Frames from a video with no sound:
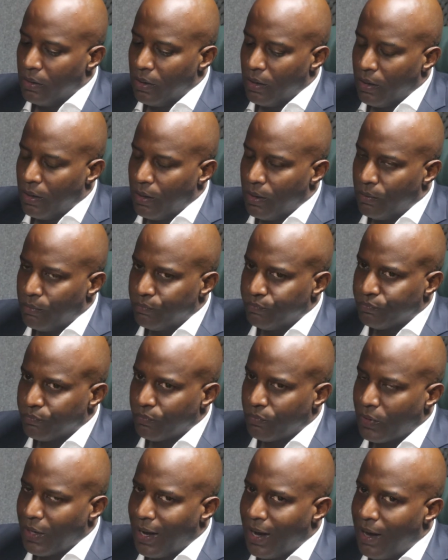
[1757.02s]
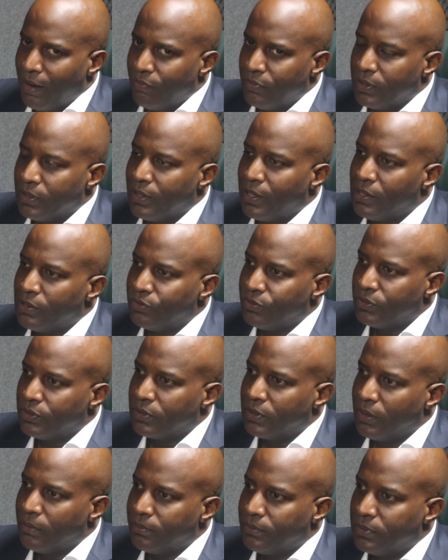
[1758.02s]
Having
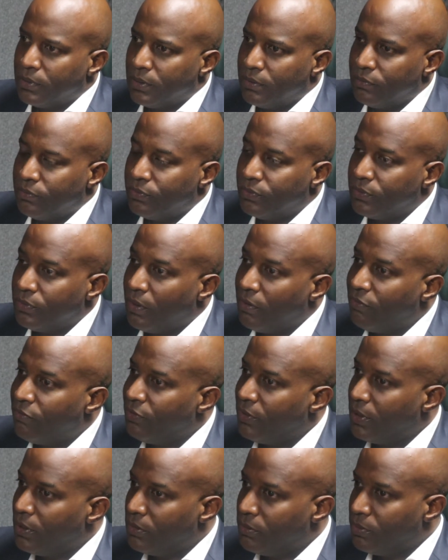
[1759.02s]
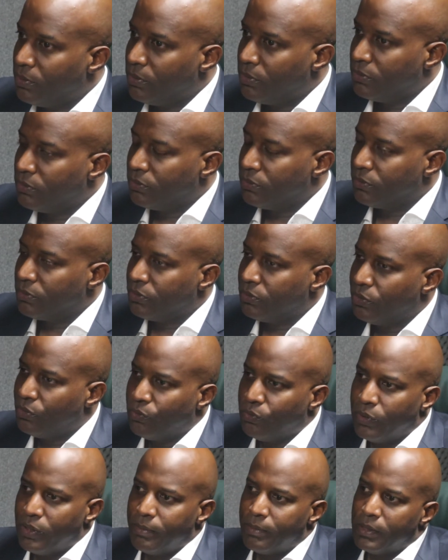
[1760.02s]
contraceptives available to
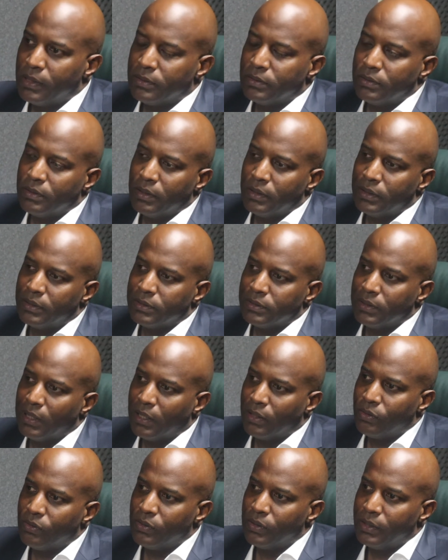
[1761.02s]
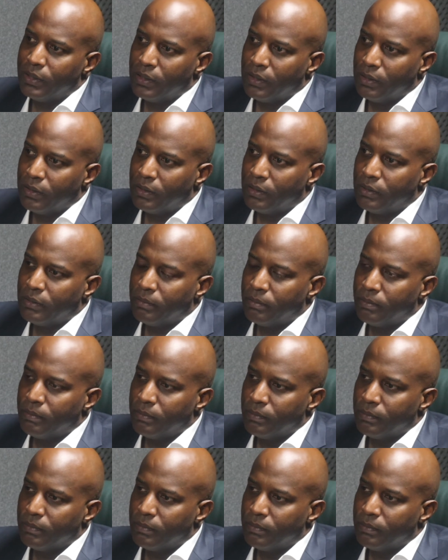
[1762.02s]
women is not only a